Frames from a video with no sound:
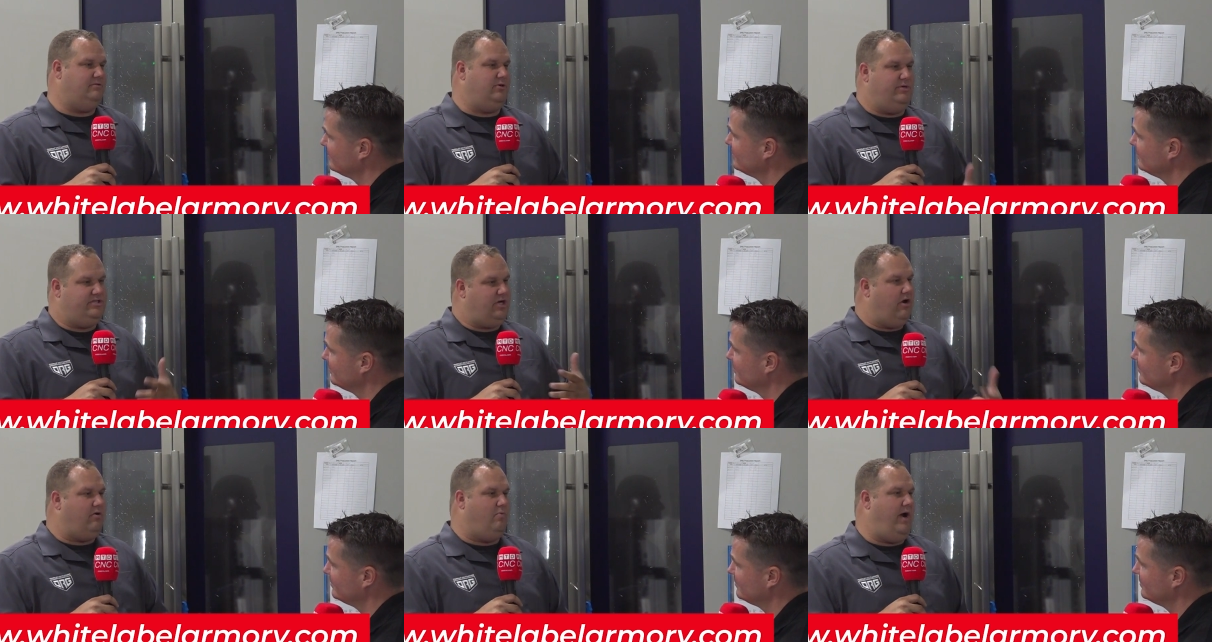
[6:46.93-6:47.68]
Speaker 1: So we
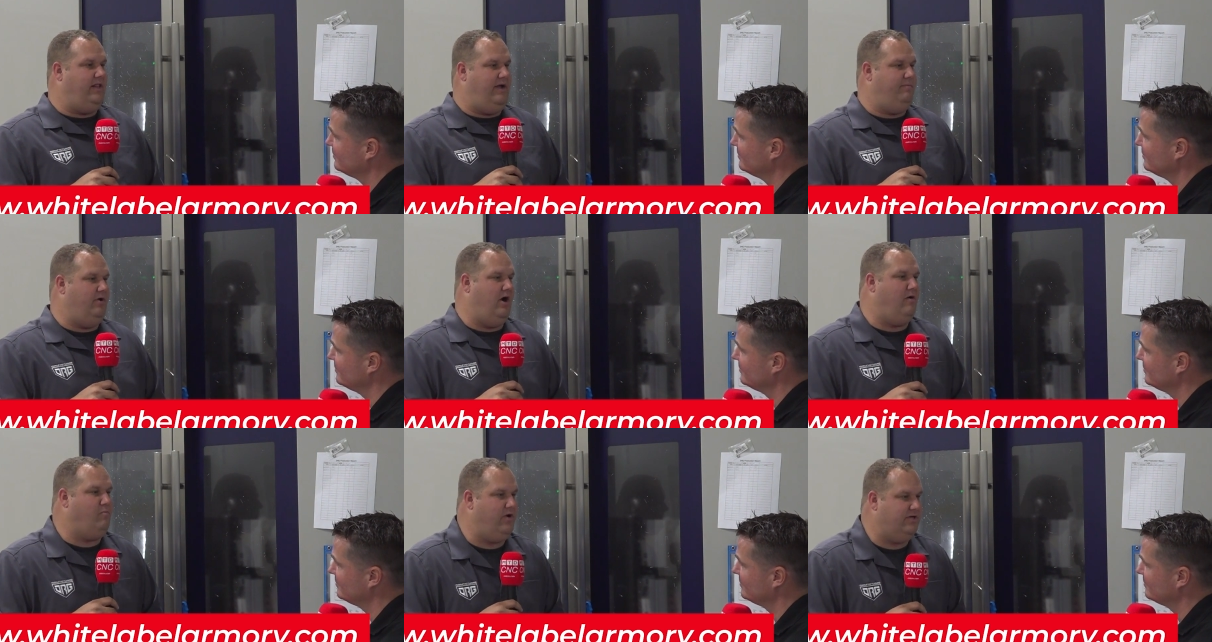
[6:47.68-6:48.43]
started White Label
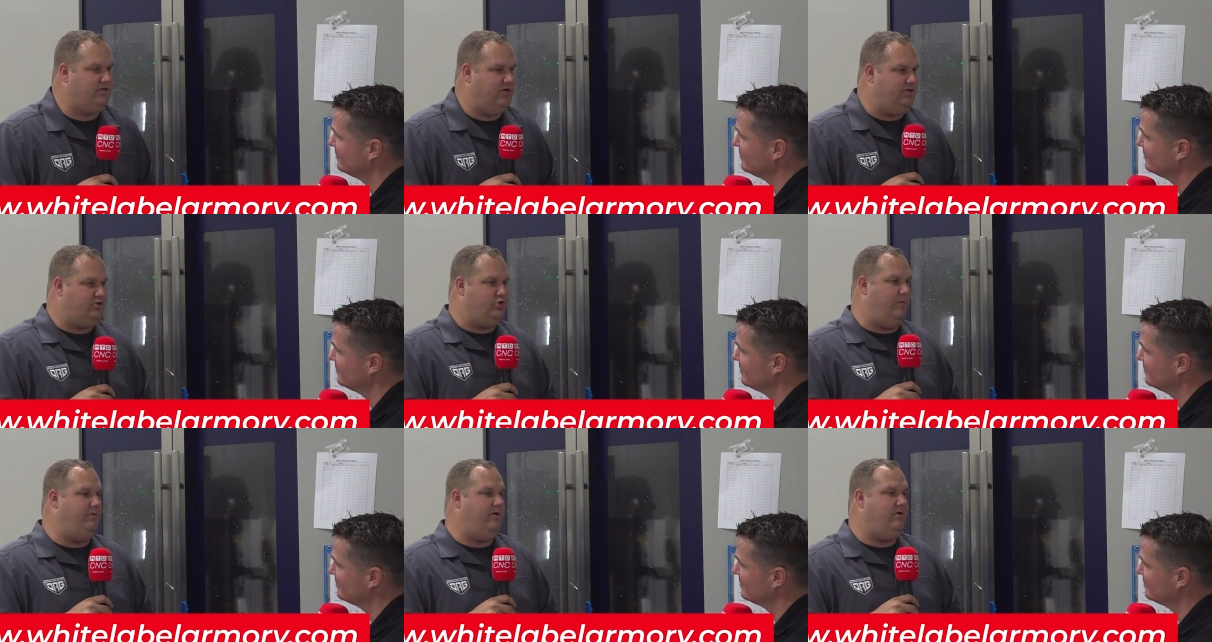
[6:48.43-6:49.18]
Armory as our
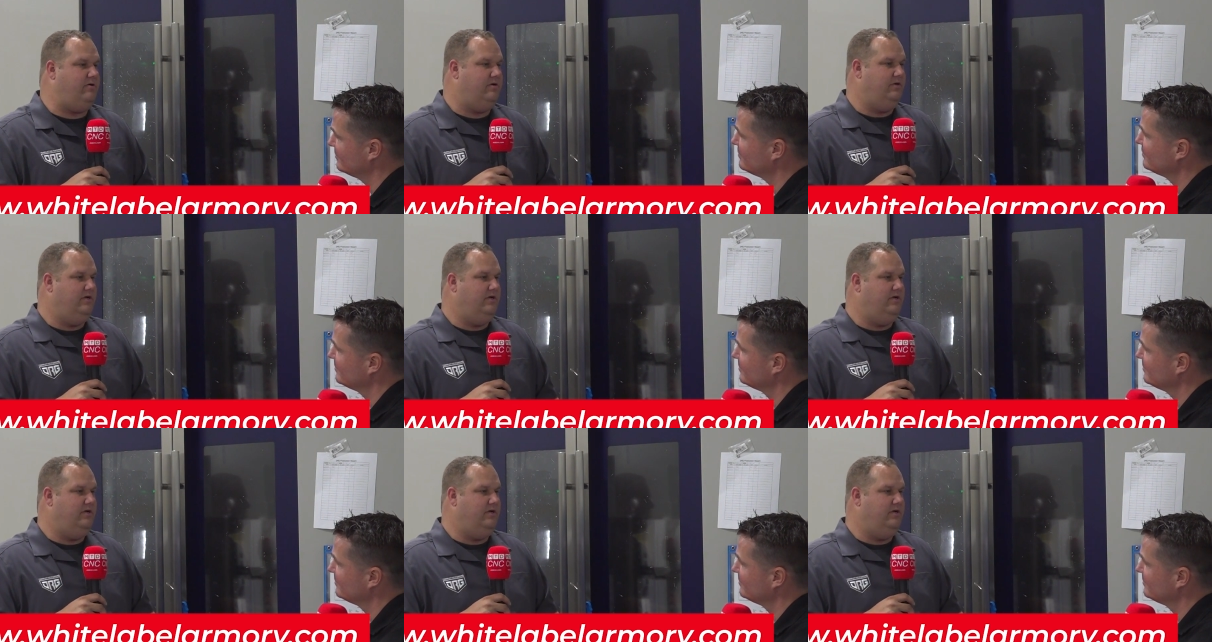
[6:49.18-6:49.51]
distributor.